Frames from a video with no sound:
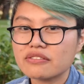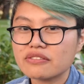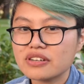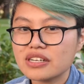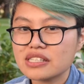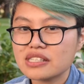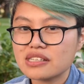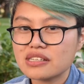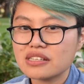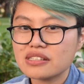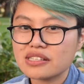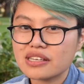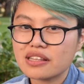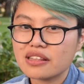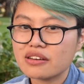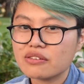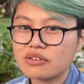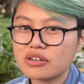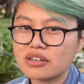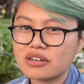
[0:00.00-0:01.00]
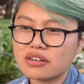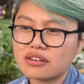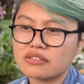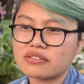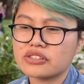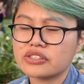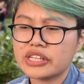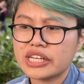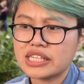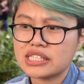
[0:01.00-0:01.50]
of reasons. I think when you're
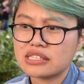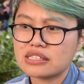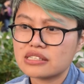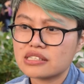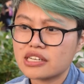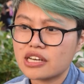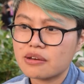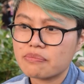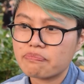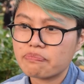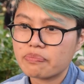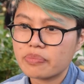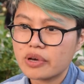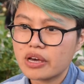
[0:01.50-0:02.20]
in a relationship,